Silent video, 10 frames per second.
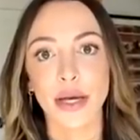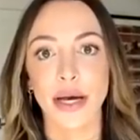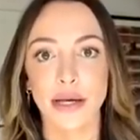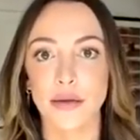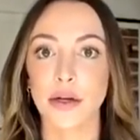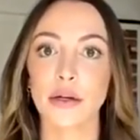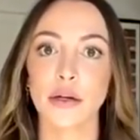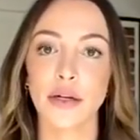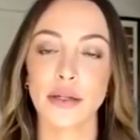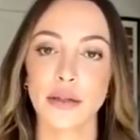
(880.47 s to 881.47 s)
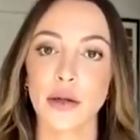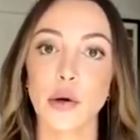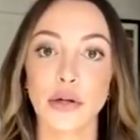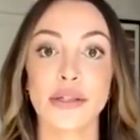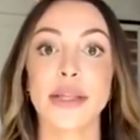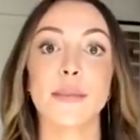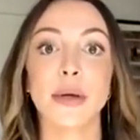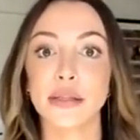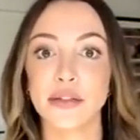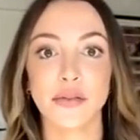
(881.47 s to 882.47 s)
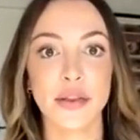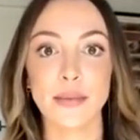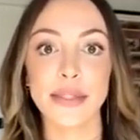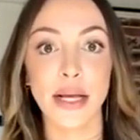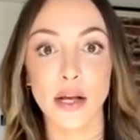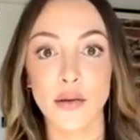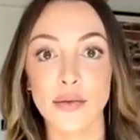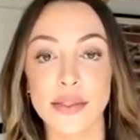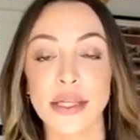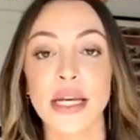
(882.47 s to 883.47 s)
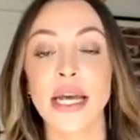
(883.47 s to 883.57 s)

Uh, the current owners, they built it for themselves,